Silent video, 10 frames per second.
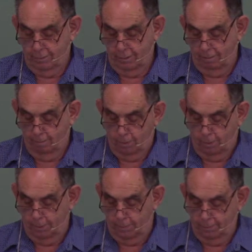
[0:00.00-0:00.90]
the
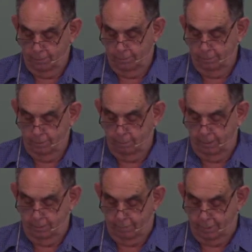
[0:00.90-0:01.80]
pulpit to
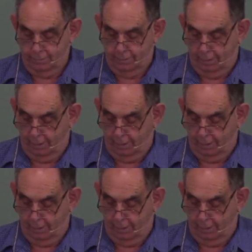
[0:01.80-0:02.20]
speak to us today.